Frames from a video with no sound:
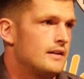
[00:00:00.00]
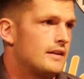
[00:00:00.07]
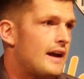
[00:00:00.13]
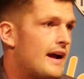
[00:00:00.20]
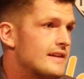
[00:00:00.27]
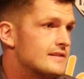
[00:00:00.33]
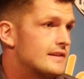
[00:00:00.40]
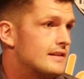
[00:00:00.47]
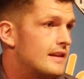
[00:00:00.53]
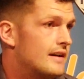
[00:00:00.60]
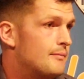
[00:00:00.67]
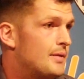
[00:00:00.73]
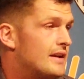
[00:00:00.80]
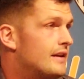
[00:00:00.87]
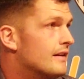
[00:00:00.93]
guys that have
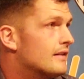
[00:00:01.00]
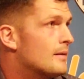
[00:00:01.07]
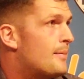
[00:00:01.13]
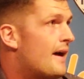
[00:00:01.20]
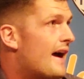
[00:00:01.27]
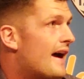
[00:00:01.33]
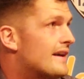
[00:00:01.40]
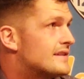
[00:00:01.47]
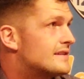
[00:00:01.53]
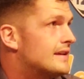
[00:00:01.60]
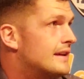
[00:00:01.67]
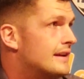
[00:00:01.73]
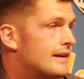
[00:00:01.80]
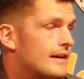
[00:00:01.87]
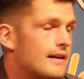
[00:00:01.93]
been here in the past,
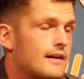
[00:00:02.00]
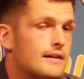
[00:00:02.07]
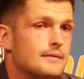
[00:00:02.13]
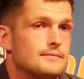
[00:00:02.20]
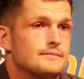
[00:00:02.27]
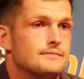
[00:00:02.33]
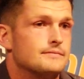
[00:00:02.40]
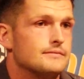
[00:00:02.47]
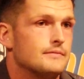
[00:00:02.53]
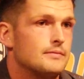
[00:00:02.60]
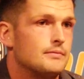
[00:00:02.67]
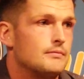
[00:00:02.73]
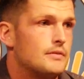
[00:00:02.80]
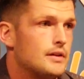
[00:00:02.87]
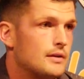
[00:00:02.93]
um,
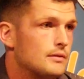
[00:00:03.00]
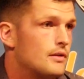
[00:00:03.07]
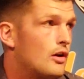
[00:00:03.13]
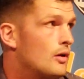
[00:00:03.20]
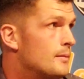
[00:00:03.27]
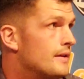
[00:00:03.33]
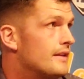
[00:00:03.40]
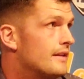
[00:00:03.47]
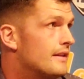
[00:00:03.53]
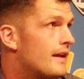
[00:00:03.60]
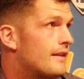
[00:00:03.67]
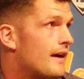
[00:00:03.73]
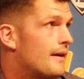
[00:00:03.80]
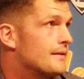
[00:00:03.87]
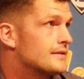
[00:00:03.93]
you know, told me that
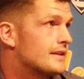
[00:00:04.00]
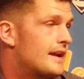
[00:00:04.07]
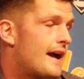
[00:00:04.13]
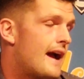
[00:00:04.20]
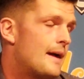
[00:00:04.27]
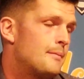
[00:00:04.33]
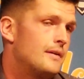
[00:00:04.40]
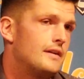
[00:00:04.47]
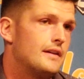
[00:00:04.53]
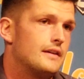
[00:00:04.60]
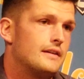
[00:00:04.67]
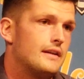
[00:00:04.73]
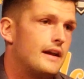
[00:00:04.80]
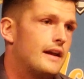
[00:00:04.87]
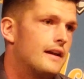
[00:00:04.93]
that was going to happen,
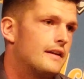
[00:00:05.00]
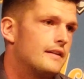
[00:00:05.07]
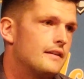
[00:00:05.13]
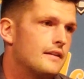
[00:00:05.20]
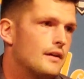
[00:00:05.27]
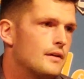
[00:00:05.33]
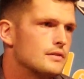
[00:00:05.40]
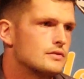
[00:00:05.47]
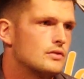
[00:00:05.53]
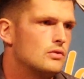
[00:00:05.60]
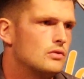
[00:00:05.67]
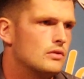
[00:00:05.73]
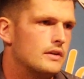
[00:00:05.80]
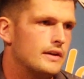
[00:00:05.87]
and, and you know, it was cool.